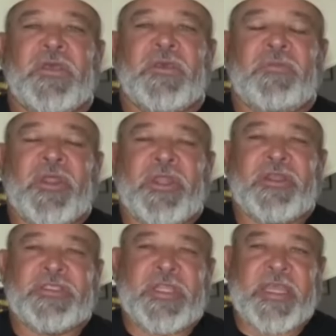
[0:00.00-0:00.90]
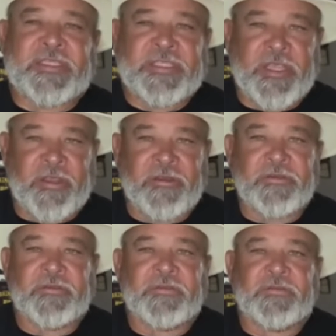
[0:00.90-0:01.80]
But there's next year,
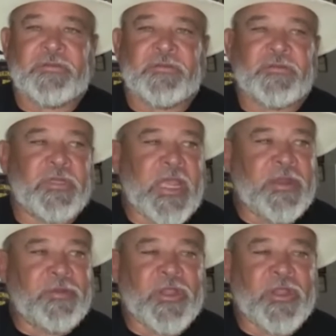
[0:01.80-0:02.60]
and we'll